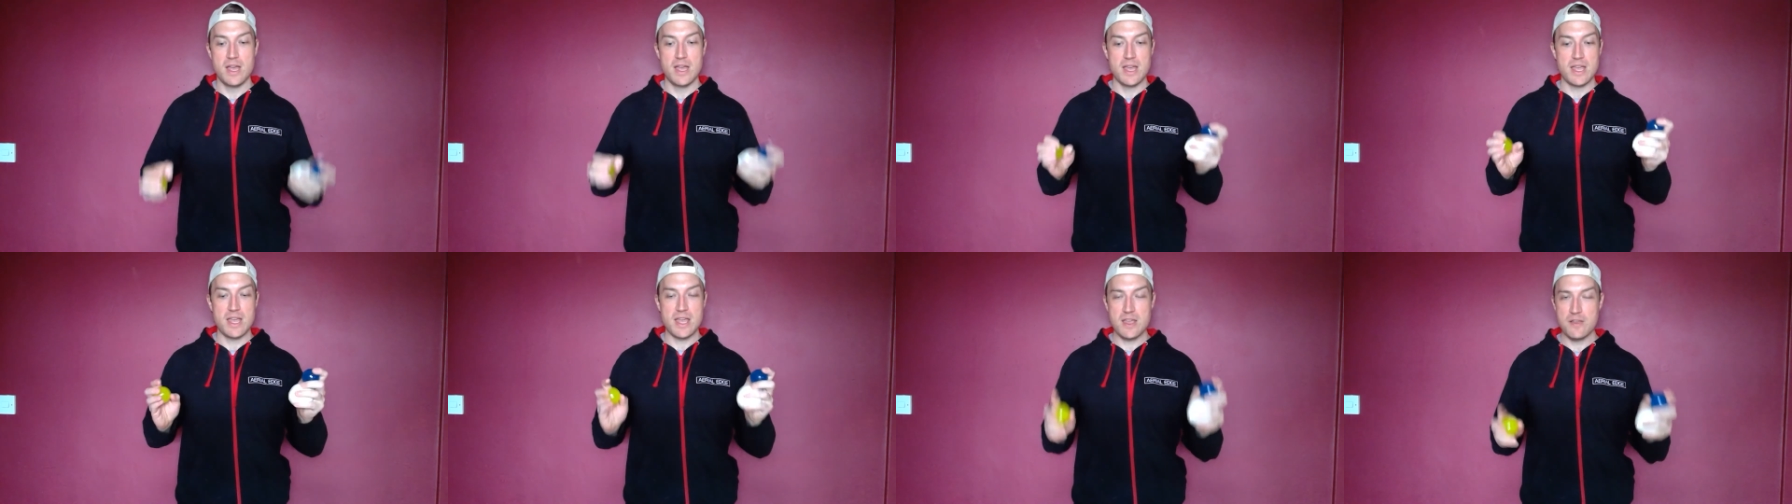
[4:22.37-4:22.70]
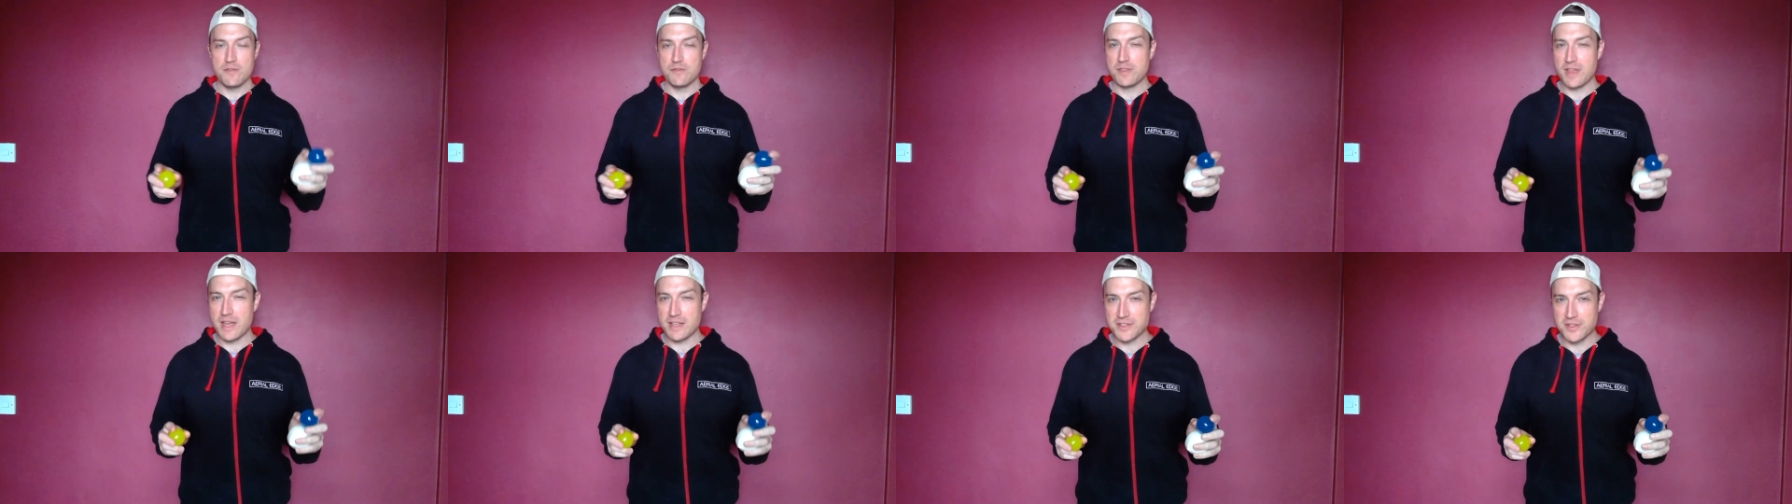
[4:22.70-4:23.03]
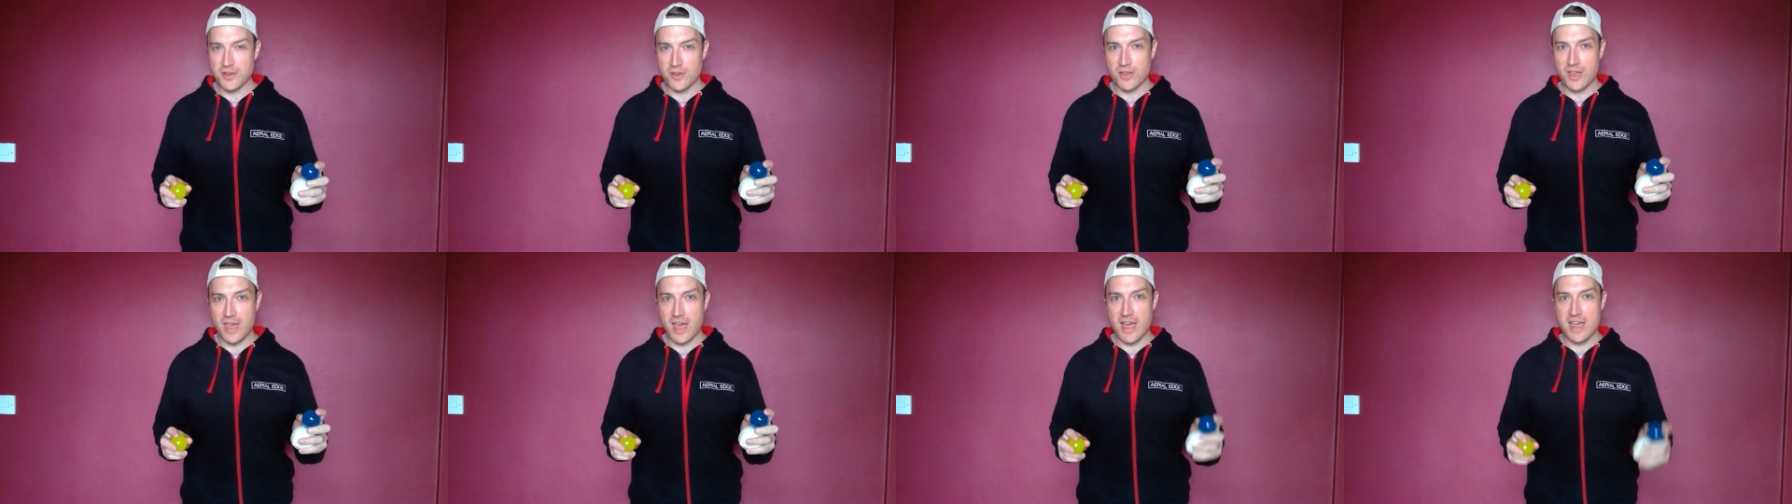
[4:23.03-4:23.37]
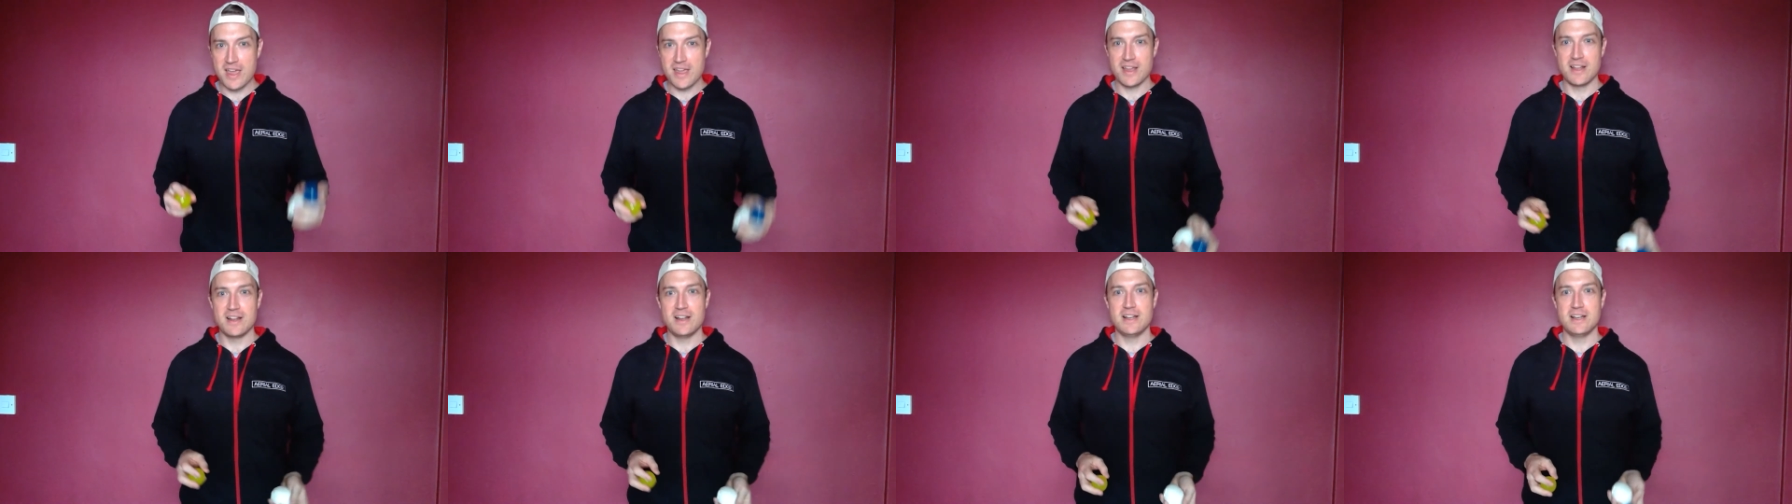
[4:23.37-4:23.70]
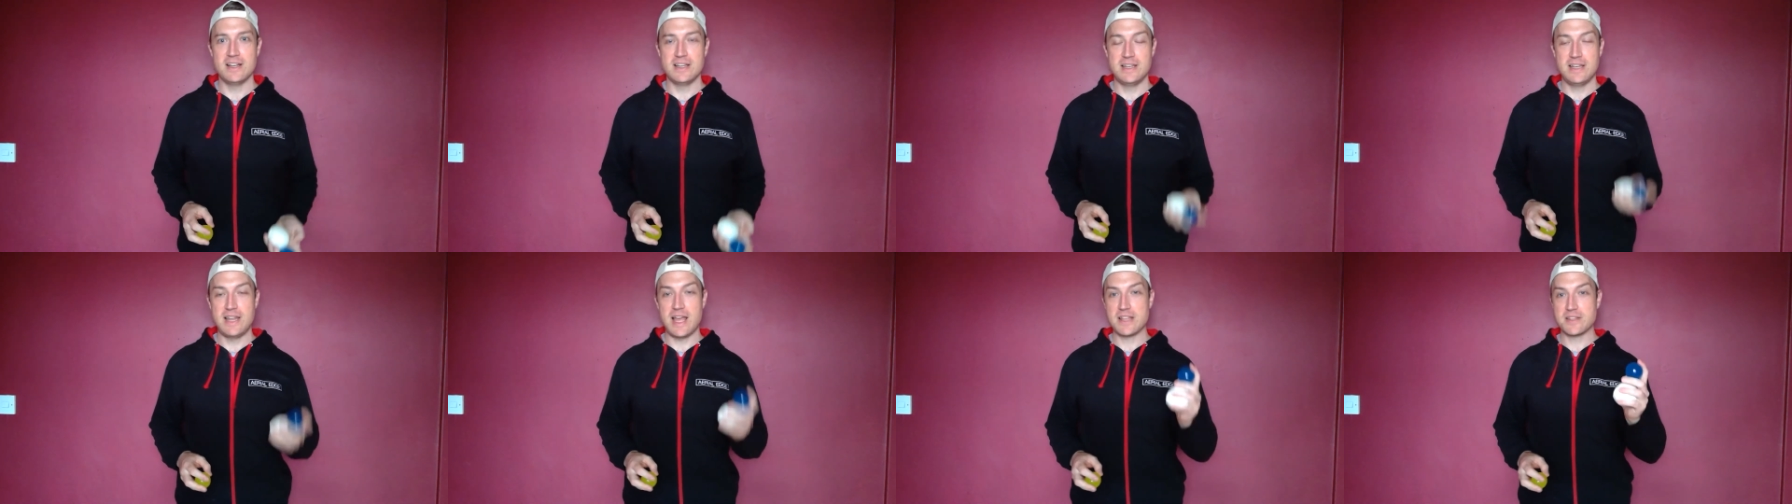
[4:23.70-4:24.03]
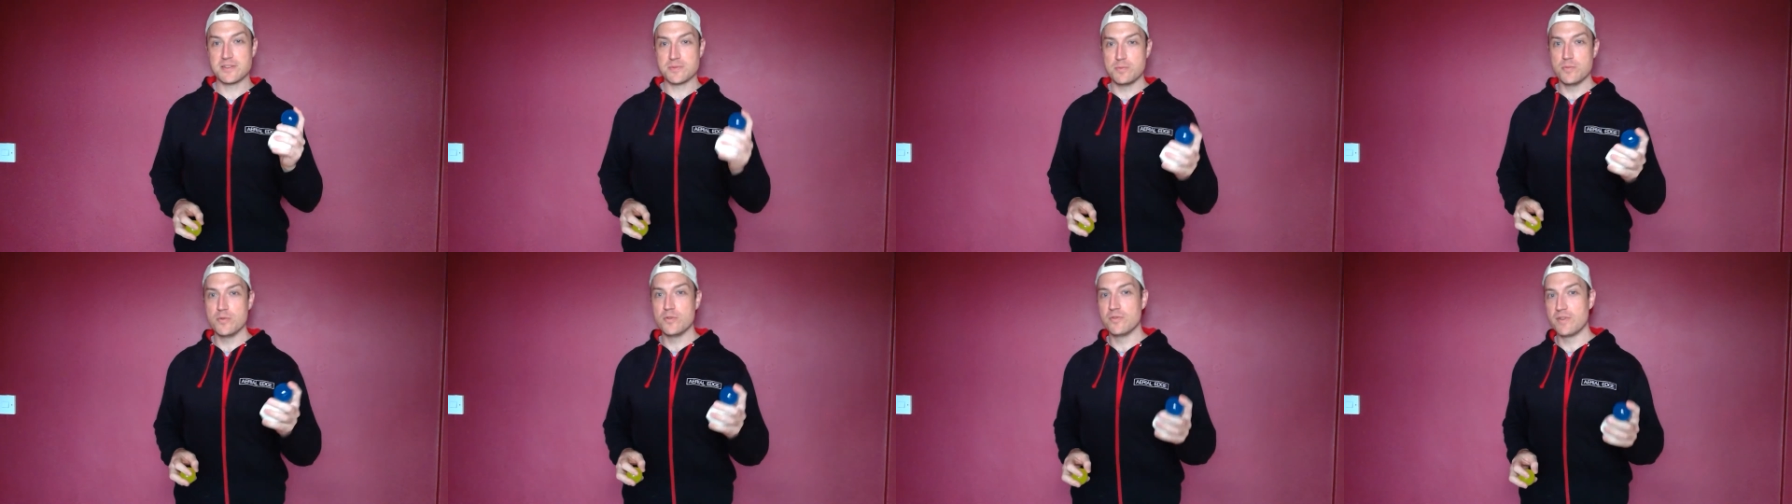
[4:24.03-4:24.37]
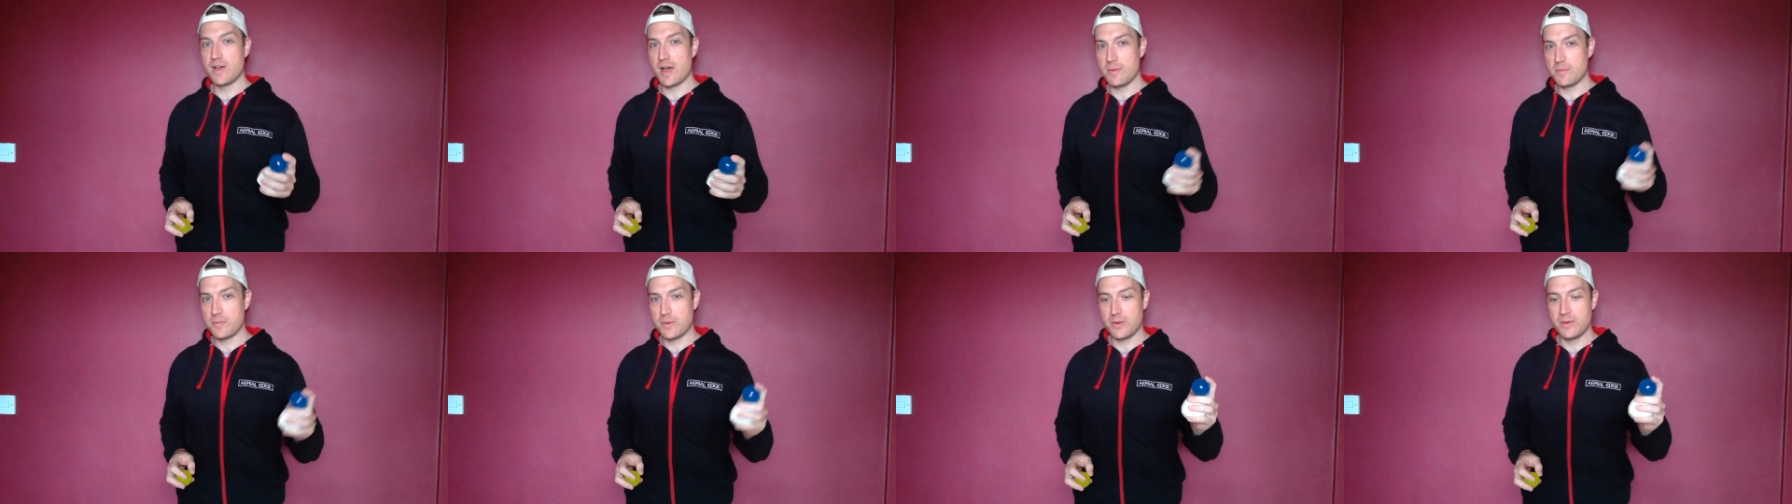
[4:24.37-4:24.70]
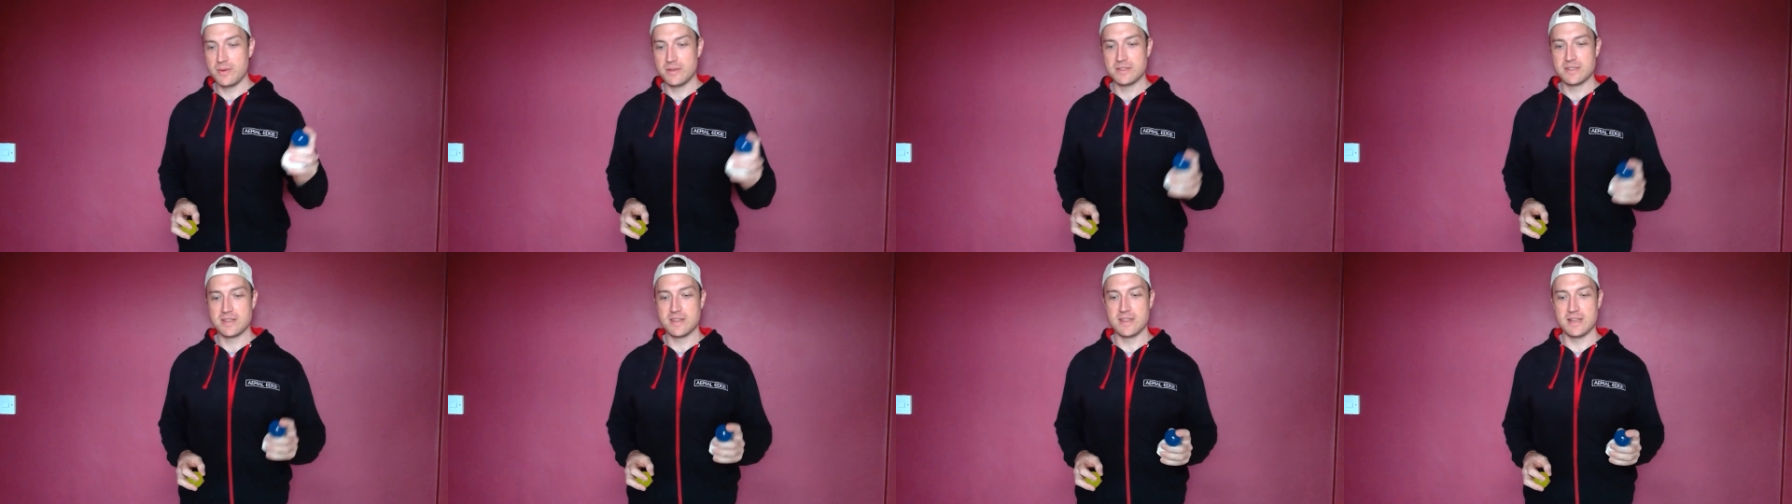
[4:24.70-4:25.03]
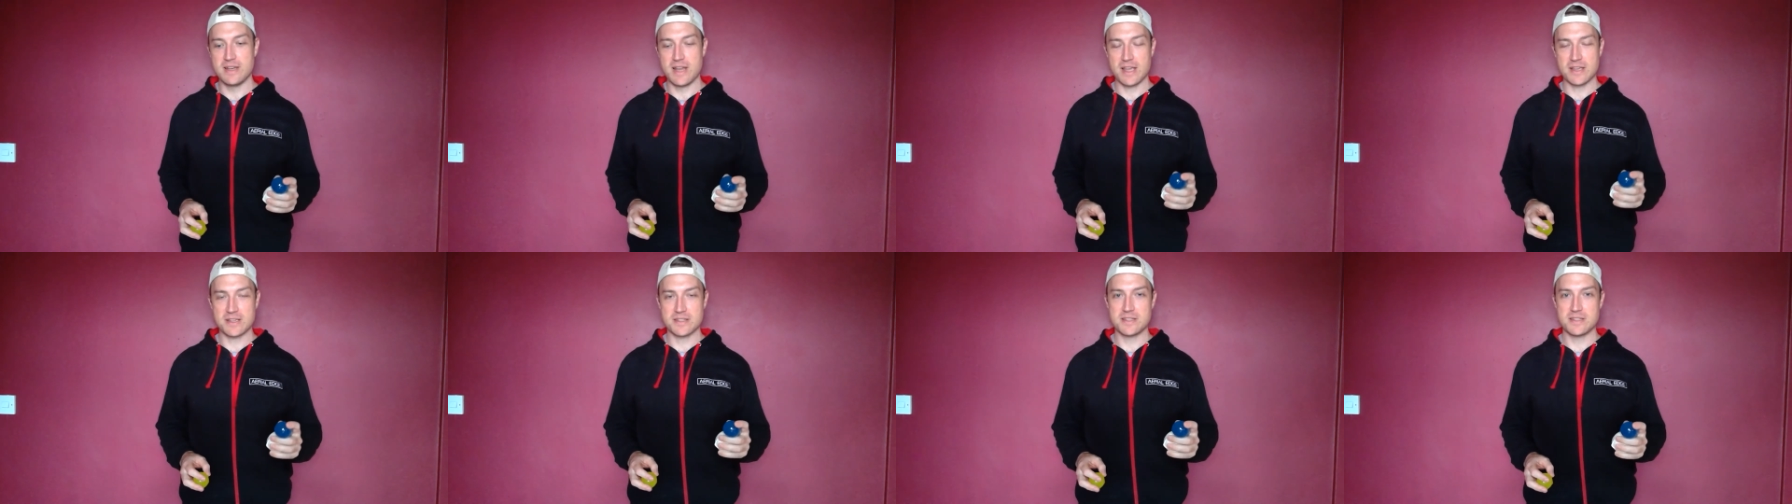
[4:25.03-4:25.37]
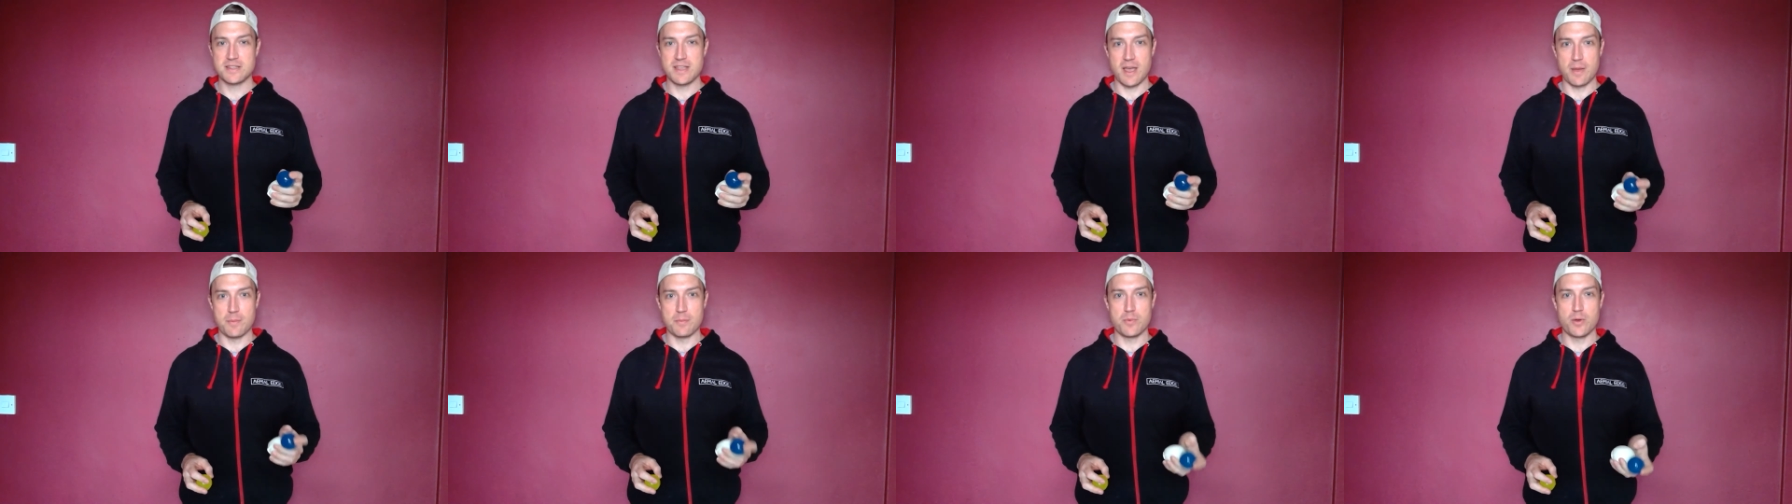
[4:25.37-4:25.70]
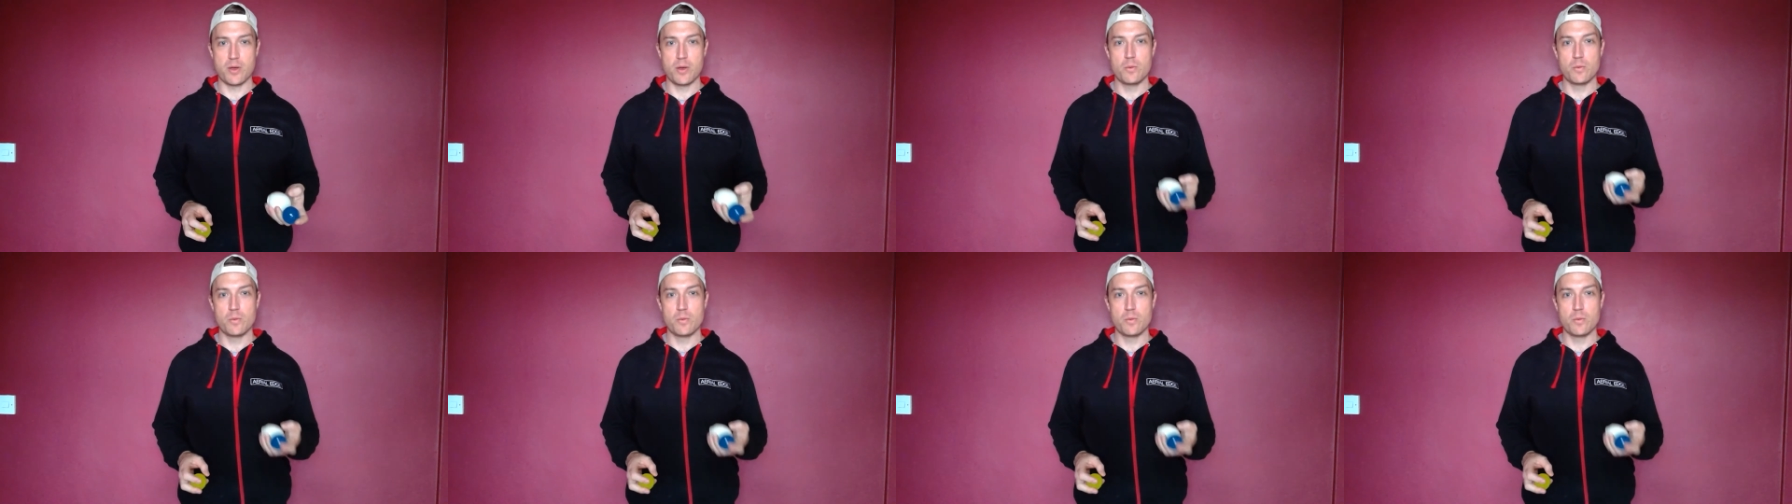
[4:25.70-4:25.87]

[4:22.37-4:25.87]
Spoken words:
If that's okay, let's move up to the next step.